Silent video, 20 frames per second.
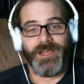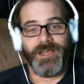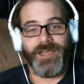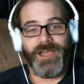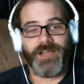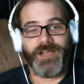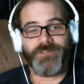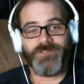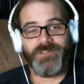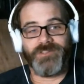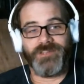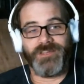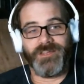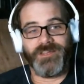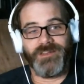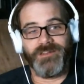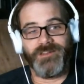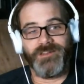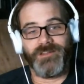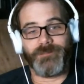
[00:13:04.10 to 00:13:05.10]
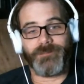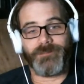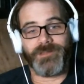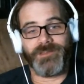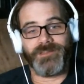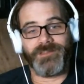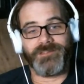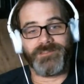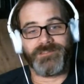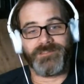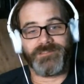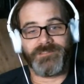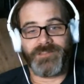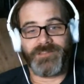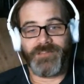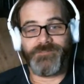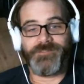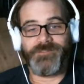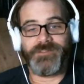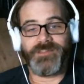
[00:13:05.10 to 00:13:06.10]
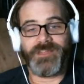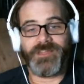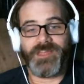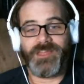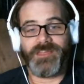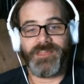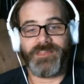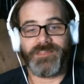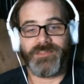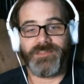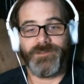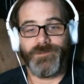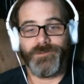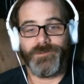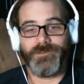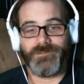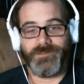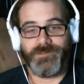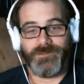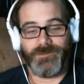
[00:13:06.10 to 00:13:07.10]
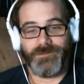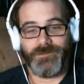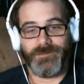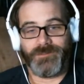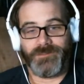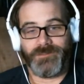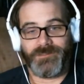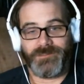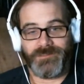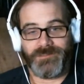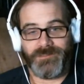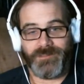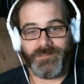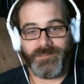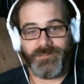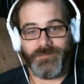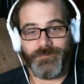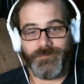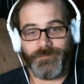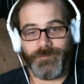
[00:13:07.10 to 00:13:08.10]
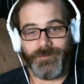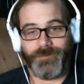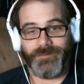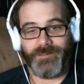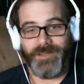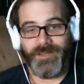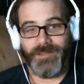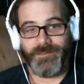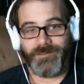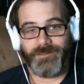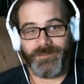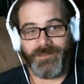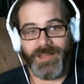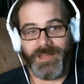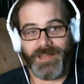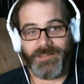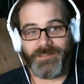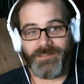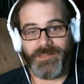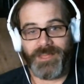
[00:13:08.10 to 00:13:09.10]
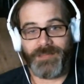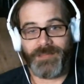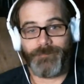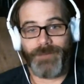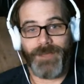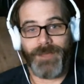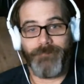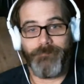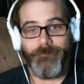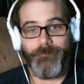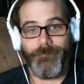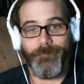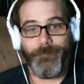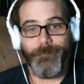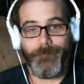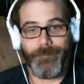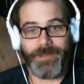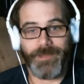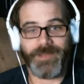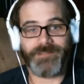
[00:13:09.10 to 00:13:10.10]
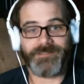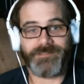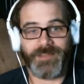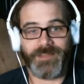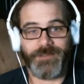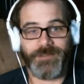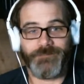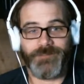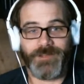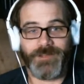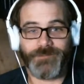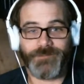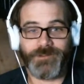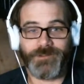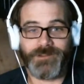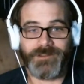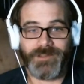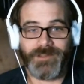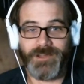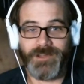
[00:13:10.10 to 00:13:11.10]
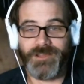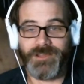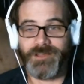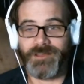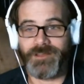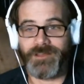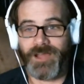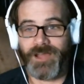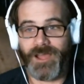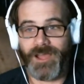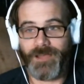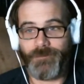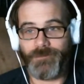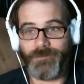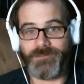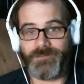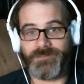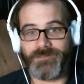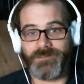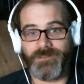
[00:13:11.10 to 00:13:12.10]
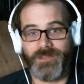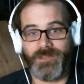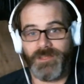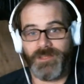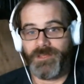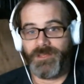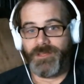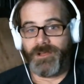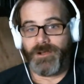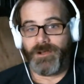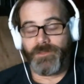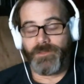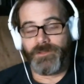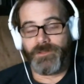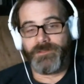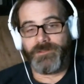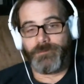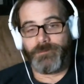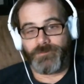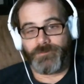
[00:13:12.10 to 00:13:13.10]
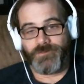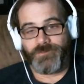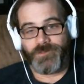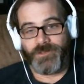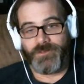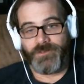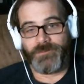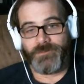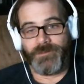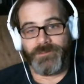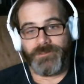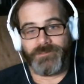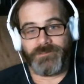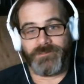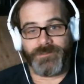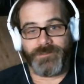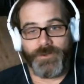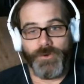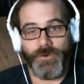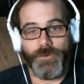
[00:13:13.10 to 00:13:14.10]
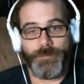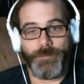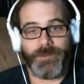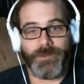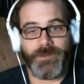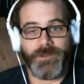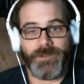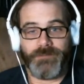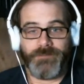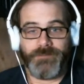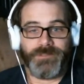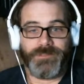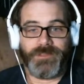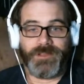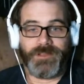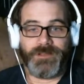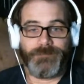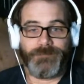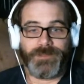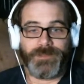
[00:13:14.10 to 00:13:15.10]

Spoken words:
actually ended up getting 78 kills and only 64 deaths, and that's like my best I've ever done. And all I did was change my scope and everything on